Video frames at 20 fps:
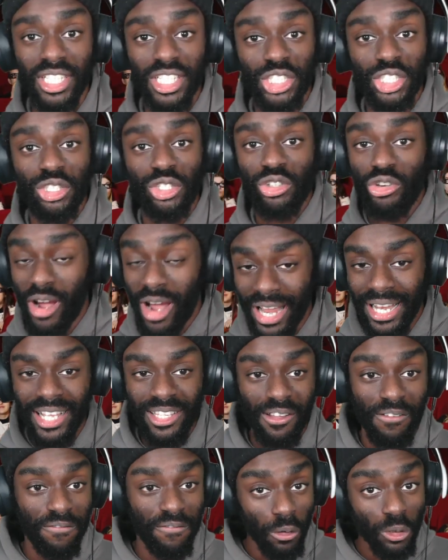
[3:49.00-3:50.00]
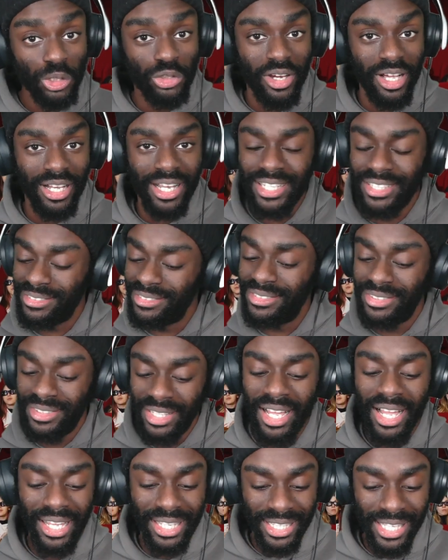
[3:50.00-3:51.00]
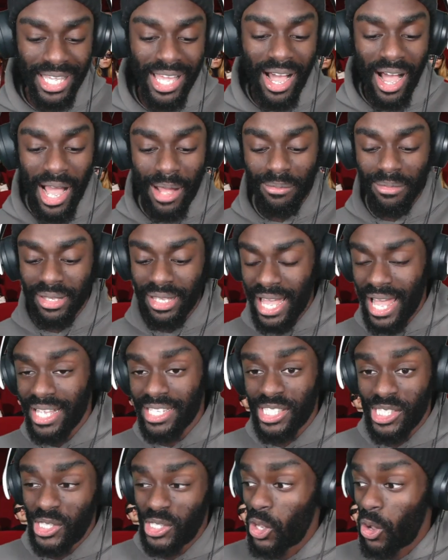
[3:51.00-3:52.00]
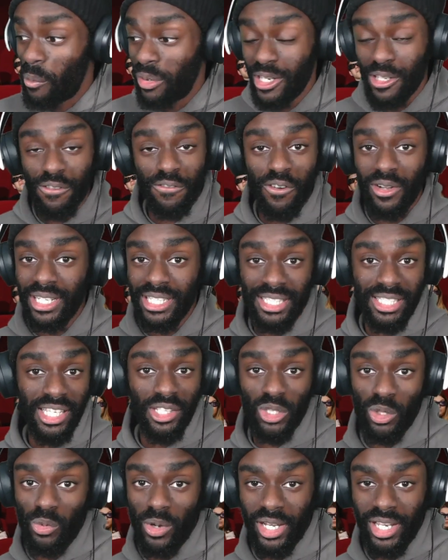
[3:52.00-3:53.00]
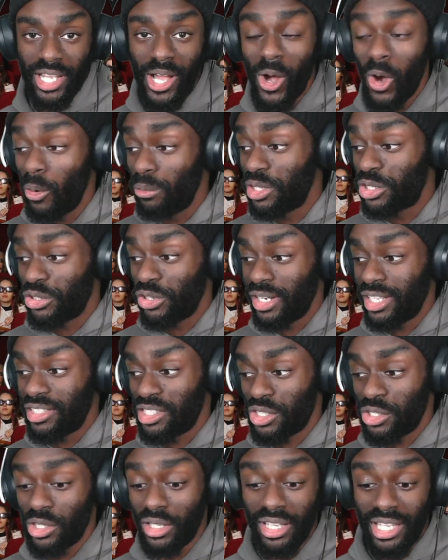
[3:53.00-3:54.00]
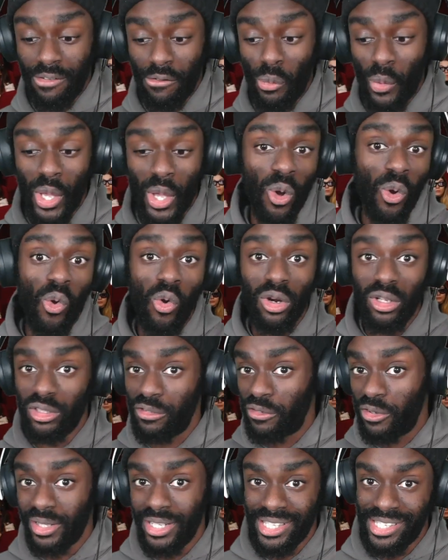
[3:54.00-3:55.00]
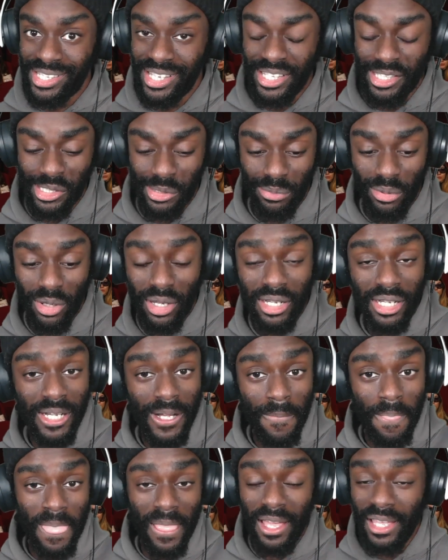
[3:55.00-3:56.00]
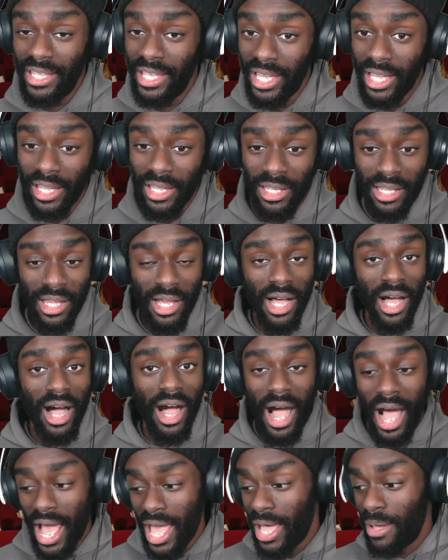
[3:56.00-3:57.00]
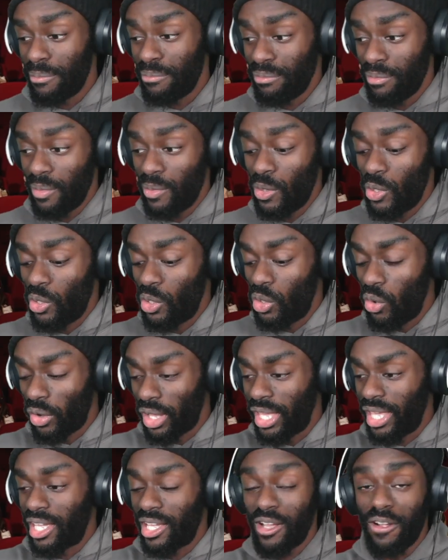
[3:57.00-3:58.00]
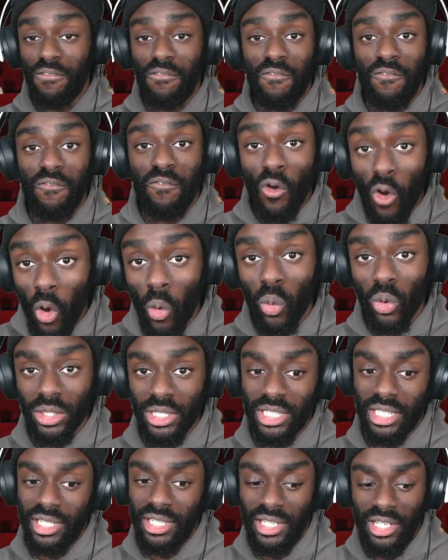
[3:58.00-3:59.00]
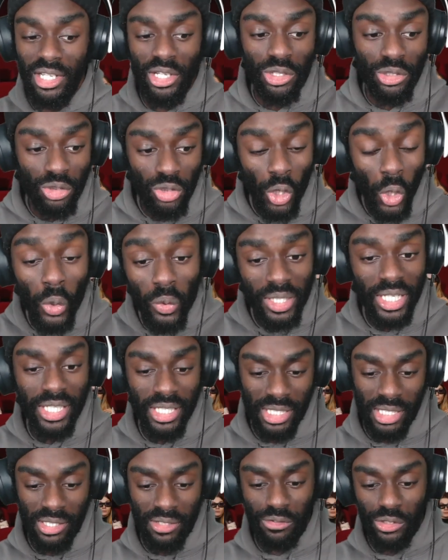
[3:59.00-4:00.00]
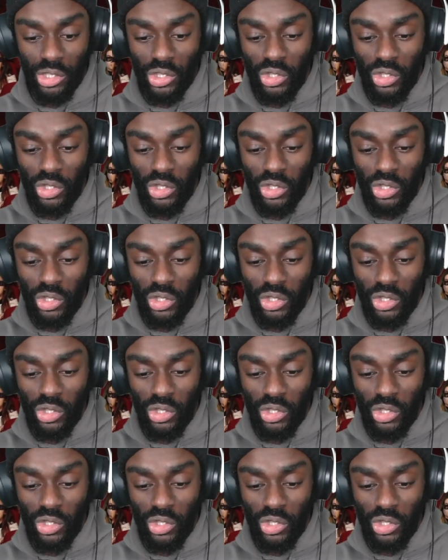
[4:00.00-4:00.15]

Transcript: the trailer, the full trailer. Yeah, I am gassed. So many funny scenes already. I hope the trailer doesn't give away all of the funny scenes. But yeah, I am looking forward to this for